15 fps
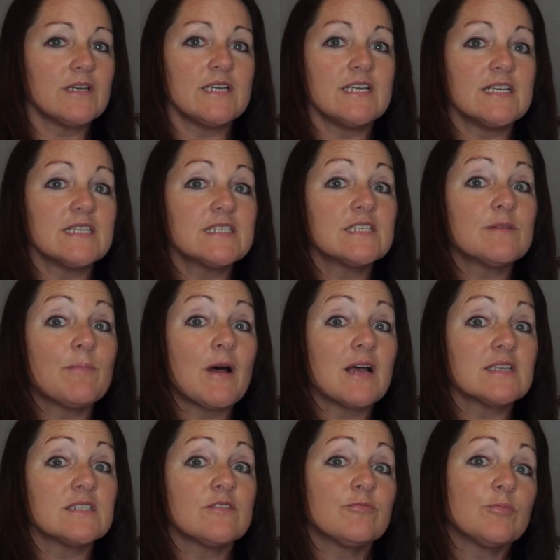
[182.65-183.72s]
is the
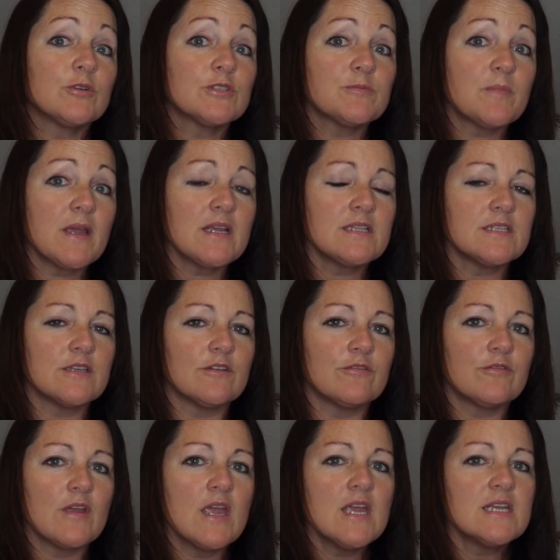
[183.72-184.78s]
positive perspective.
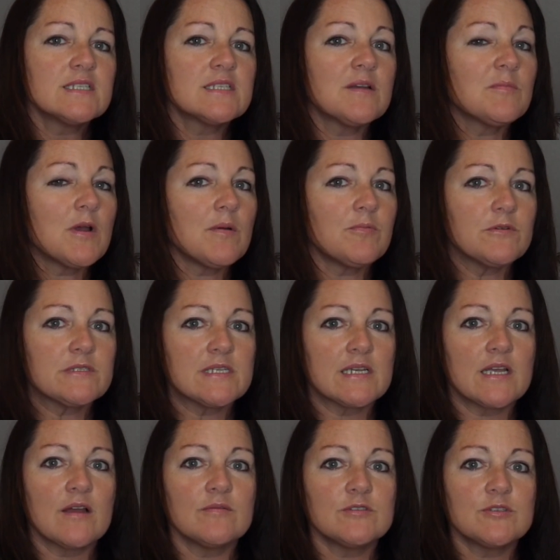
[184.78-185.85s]
Some couples that
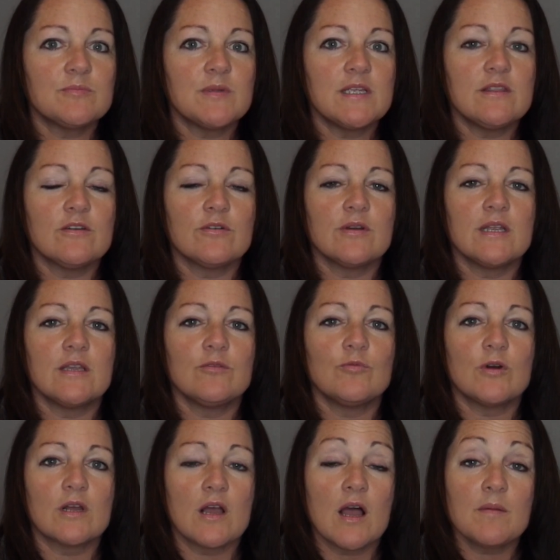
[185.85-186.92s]
come to me, they're in
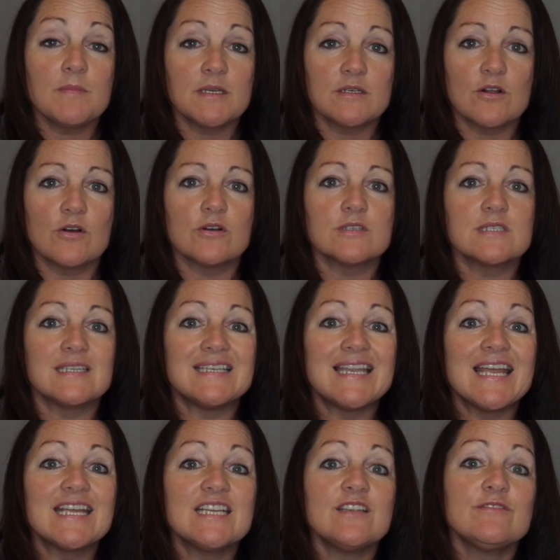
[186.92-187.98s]
what Gottman calls a
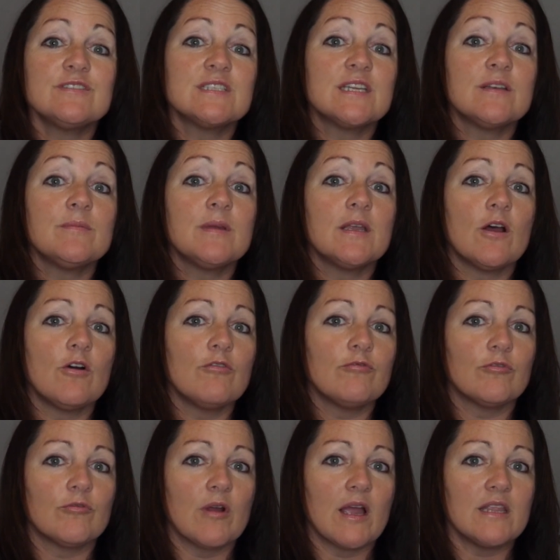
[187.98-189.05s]
negative sentiment
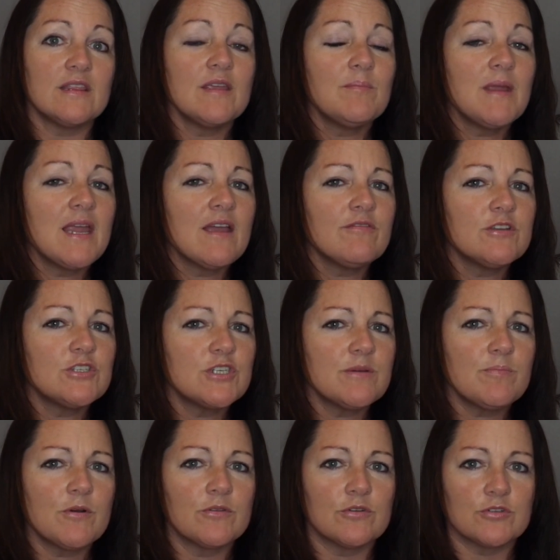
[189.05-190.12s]
override. They may have a
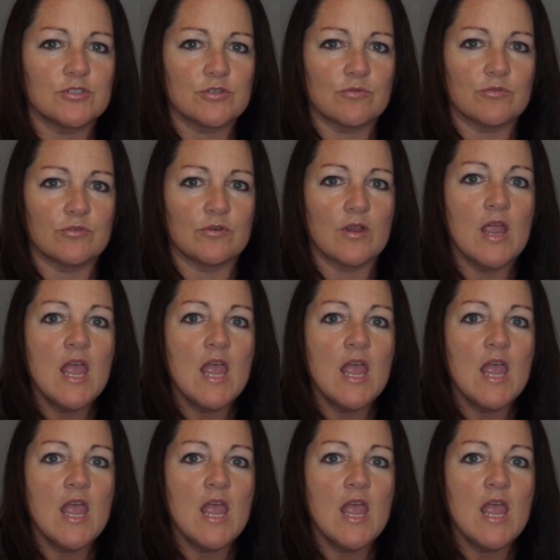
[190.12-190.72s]
chip on their shoulder.